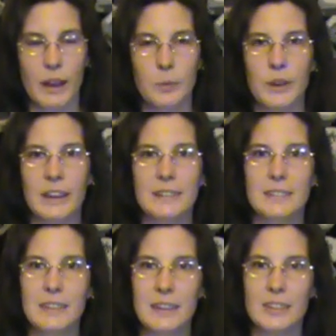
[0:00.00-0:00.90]
and we can
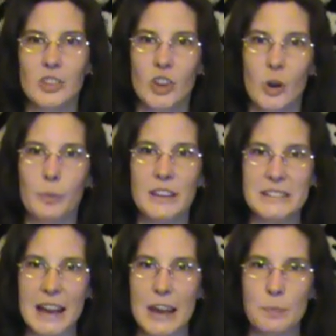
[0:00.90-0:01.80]
see
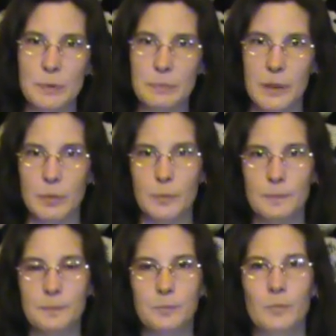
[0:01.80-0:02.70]
zombie-type people.
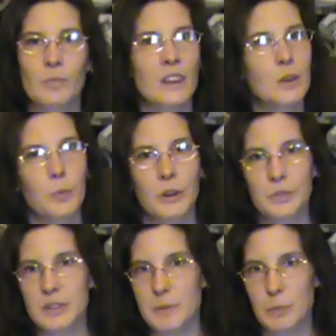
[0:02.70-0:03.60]
We
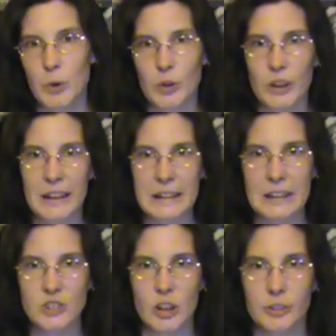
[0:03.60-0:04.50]
don't see people going around
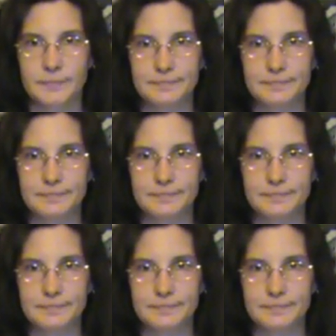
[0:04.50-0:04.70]
eating each other.